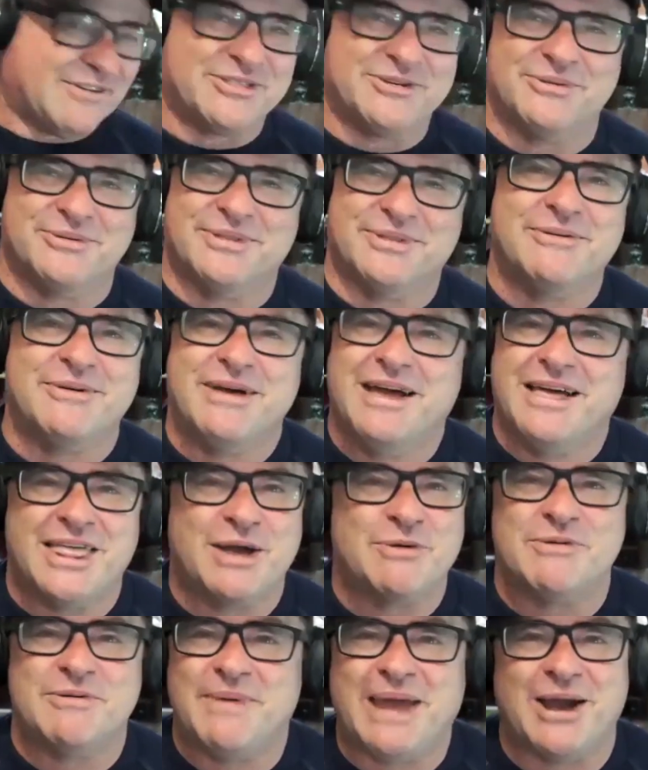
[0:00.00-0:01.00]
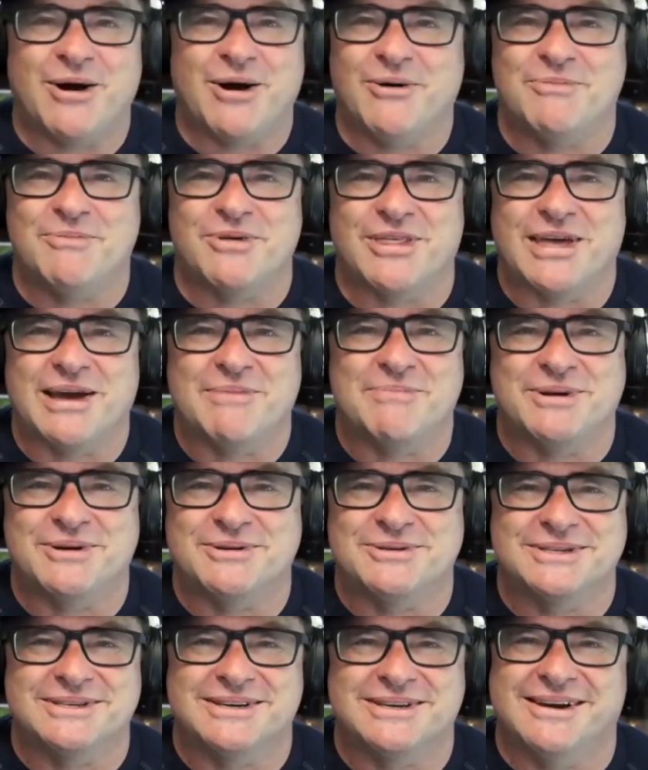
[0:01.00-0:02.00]
I thought they were bang on with that
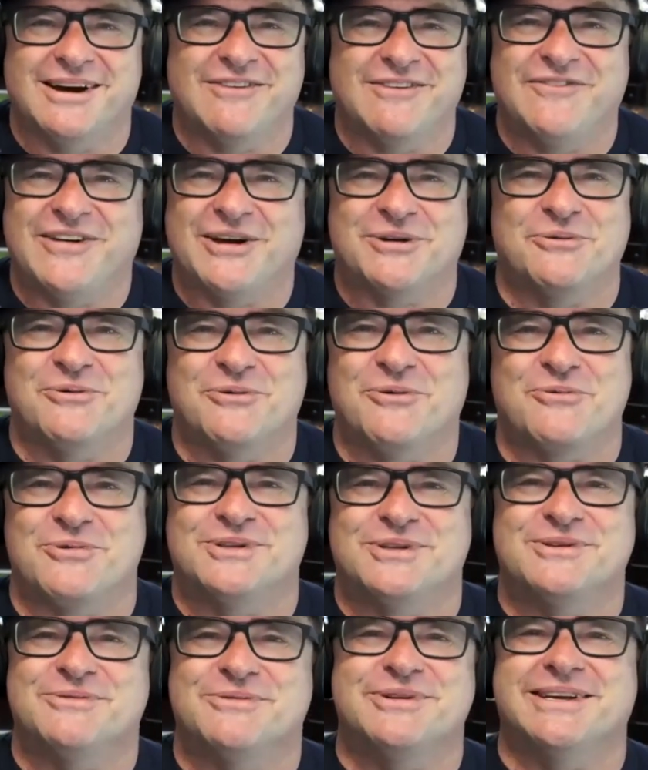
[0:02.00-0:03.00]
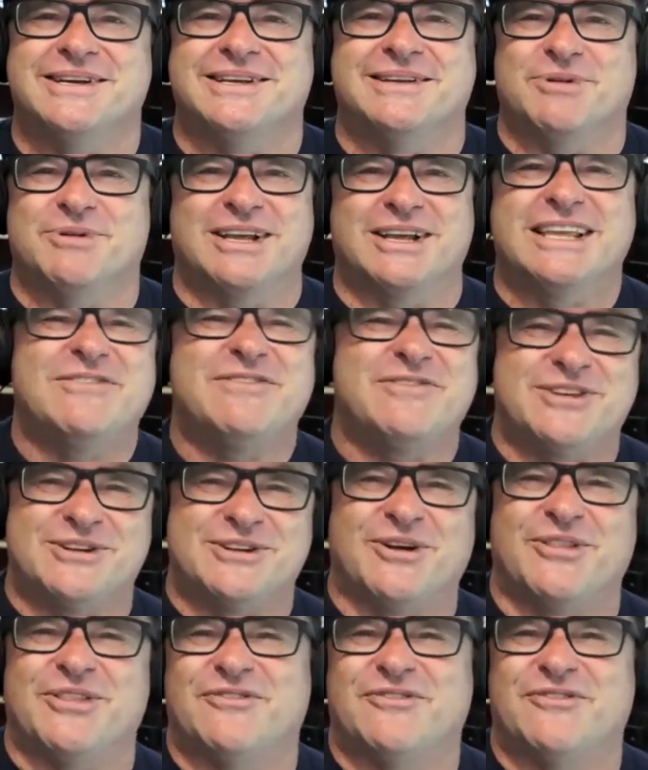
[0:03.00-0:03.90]
because I felt awkward doing it, but I left it on the